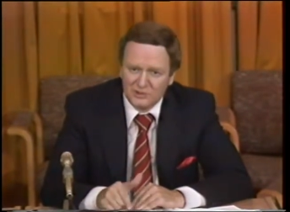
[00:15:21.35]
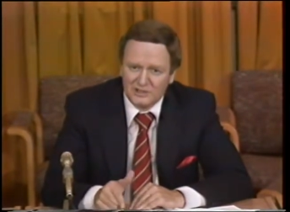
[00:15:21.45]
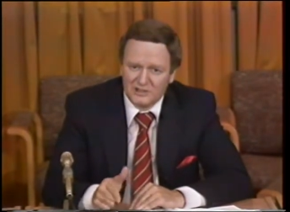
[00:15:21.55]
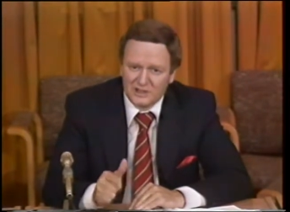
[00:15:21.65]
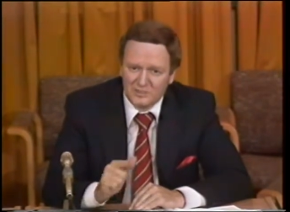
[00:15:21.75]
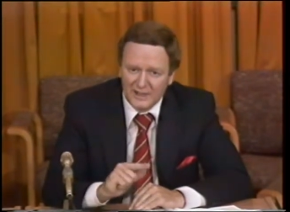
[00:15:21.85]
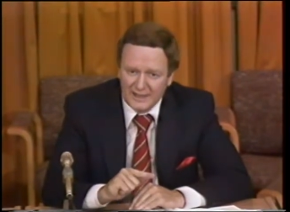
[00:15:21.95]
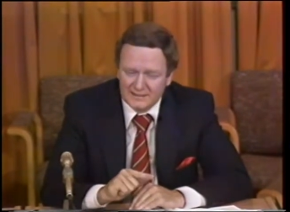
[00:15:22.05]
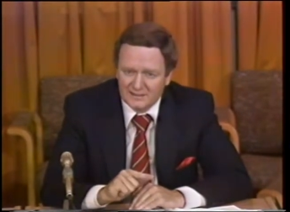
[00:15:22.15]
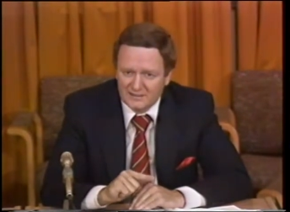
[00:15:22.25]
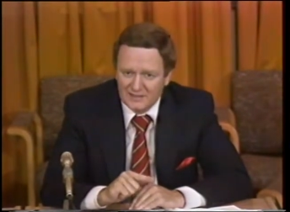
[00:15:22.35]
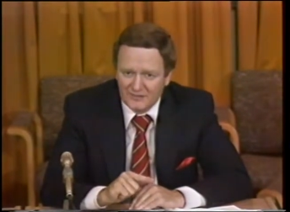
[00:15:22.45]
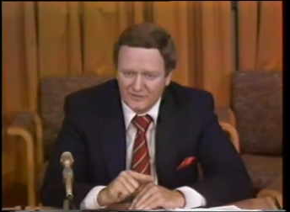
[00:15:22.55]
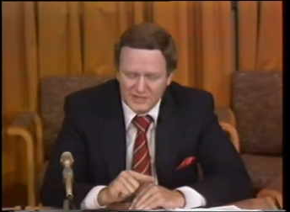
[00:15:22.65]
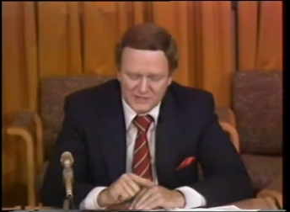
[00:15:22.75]
You look back to the
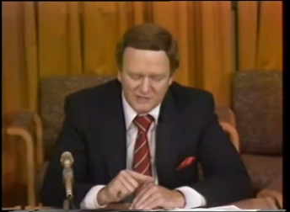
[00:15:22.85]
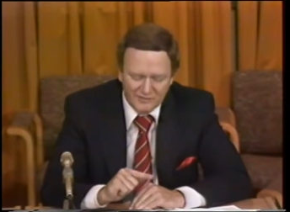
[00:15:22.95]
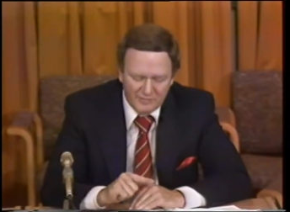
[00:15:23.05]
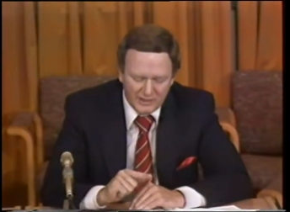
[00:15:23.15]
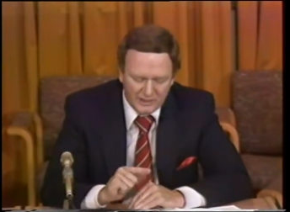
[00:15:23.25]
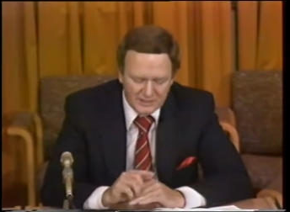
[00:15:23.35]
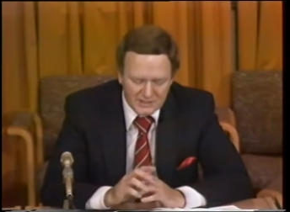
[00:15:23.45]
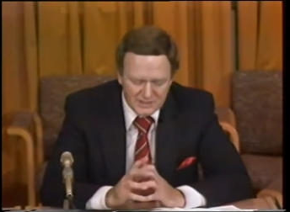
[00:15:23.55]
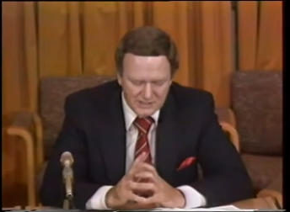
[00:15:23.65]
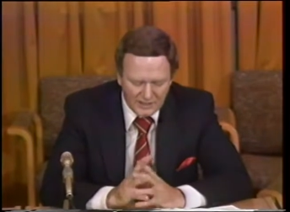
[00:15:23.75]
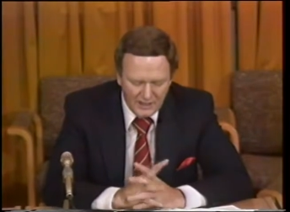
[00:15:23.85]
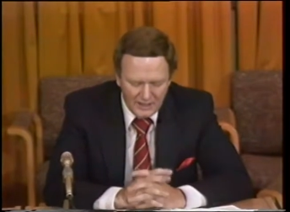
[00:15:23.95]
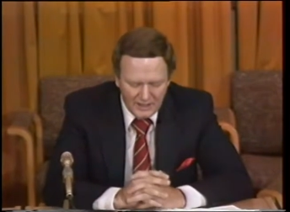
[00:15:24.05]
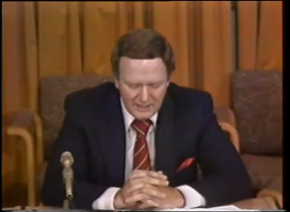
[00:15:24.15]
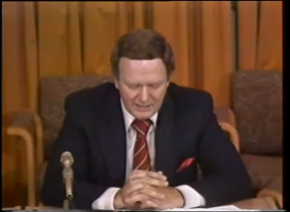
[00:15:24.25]
definition of parent in, su-
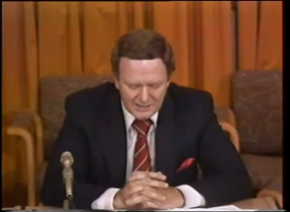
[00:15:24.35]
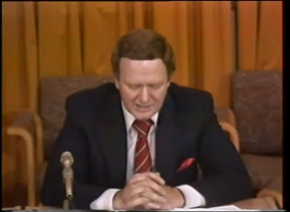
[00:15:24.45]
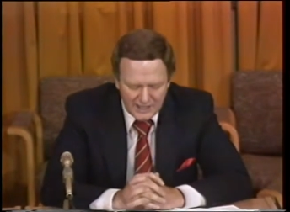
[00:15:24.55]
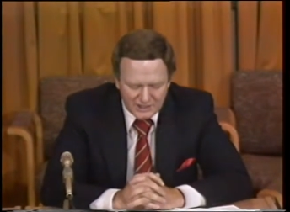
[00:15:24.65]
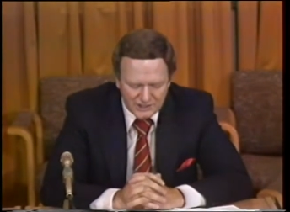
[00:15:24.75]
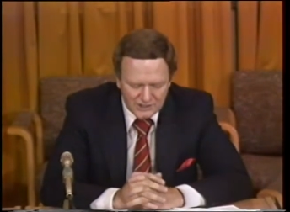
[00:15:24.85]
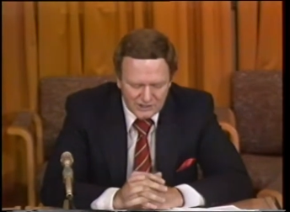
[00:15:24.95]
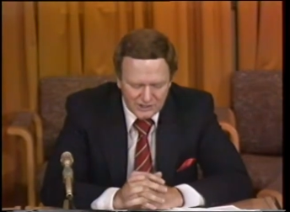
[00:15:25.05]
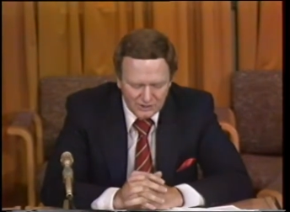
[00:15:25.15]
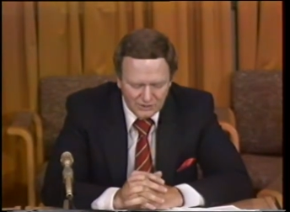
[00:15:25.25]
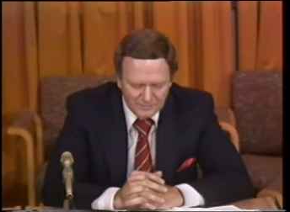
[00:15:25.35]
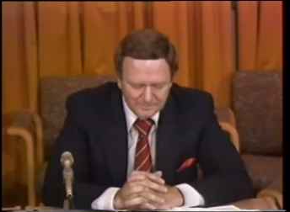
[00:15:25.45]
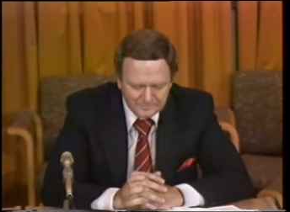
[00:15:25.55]
in section 2.